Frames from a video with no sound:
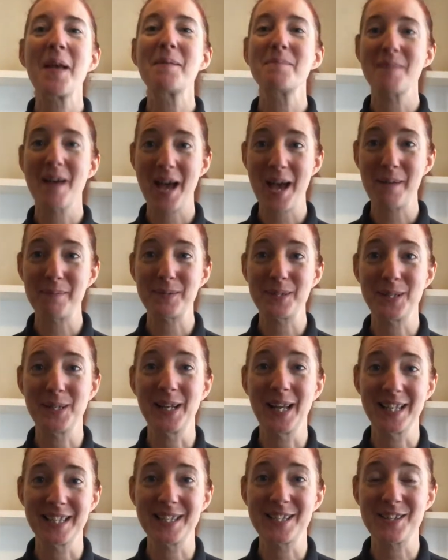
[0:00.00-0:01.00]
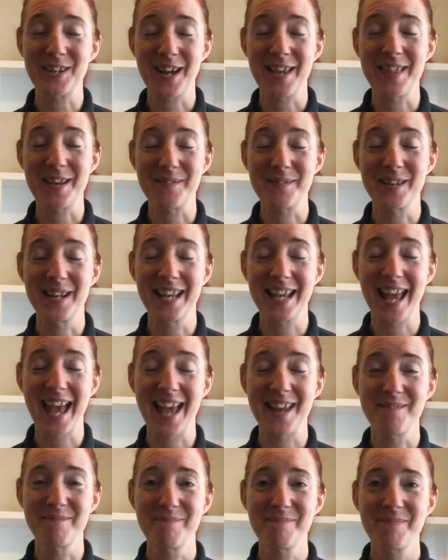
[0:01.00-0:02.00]
Perhaps you'd like to try that one
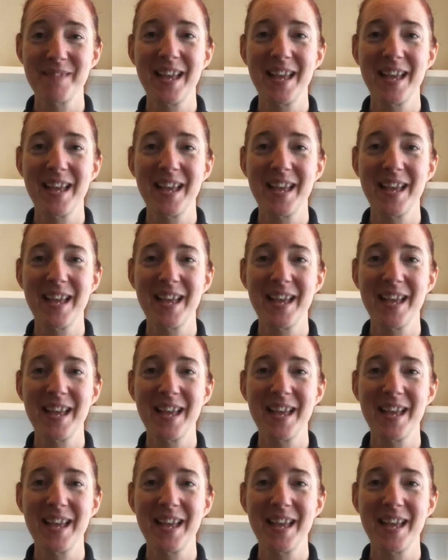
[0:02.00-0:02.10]
again.